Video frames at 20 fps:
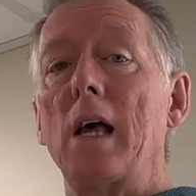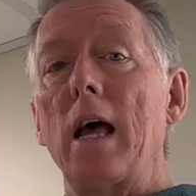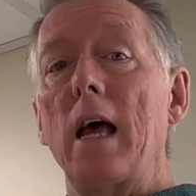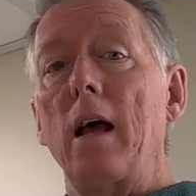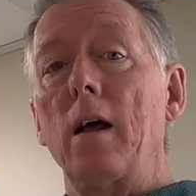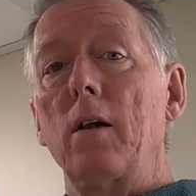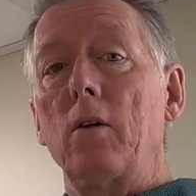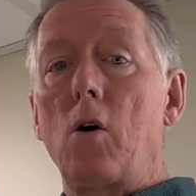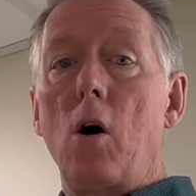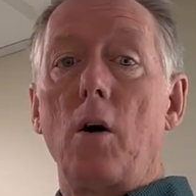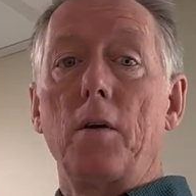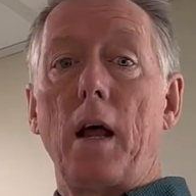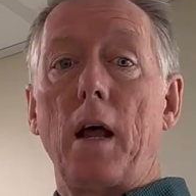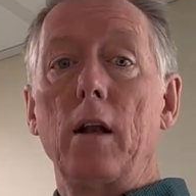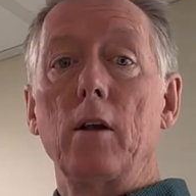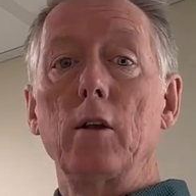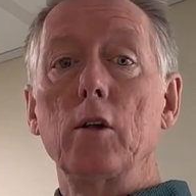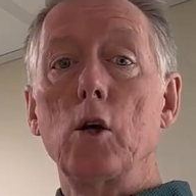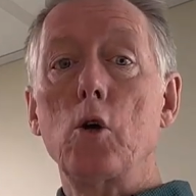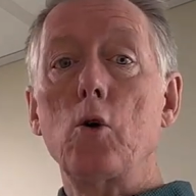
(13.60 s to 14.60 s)
a, called a
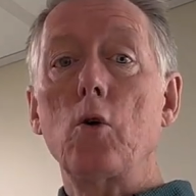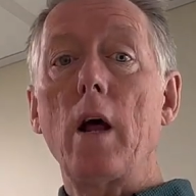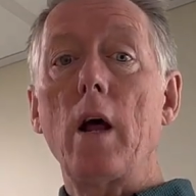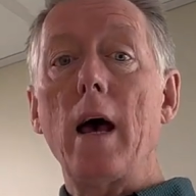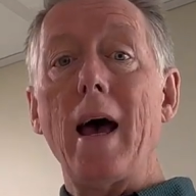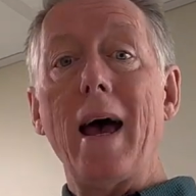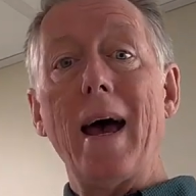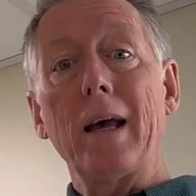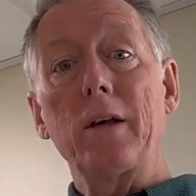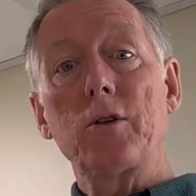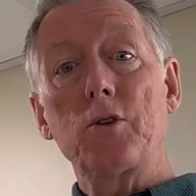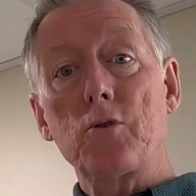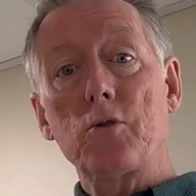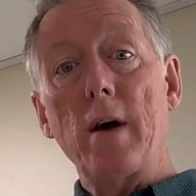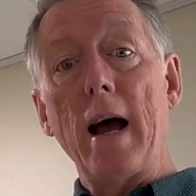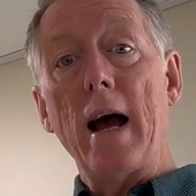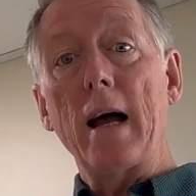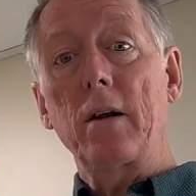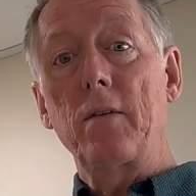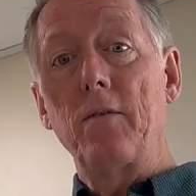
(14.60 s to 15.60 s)
Luna
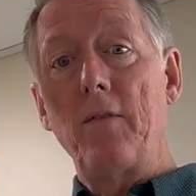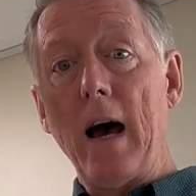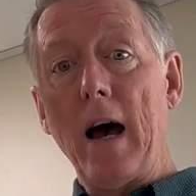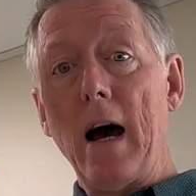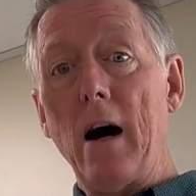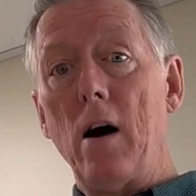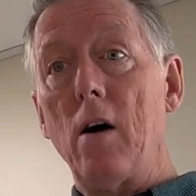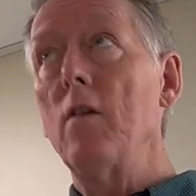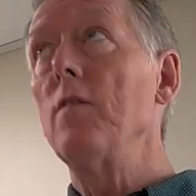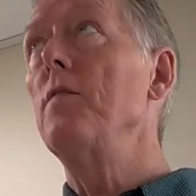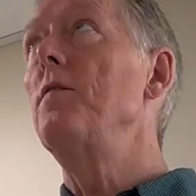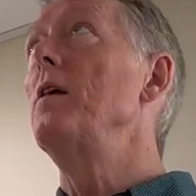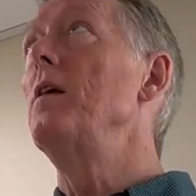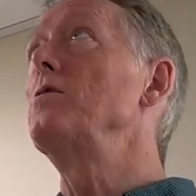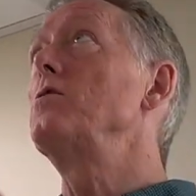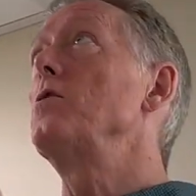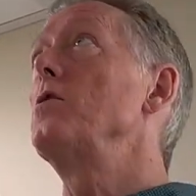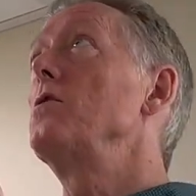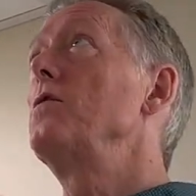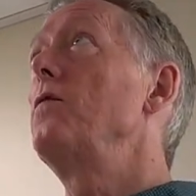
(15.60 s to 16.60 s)
extract valve.
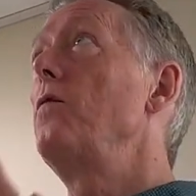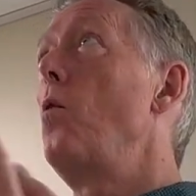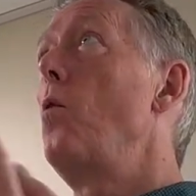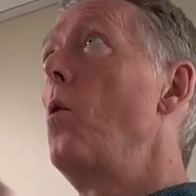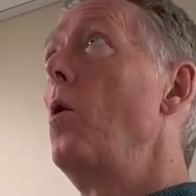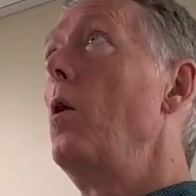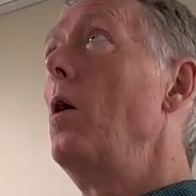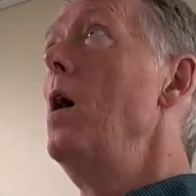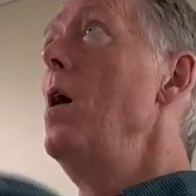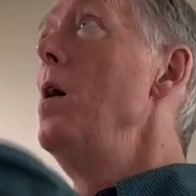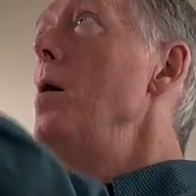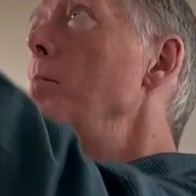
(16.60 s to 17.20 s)
This is for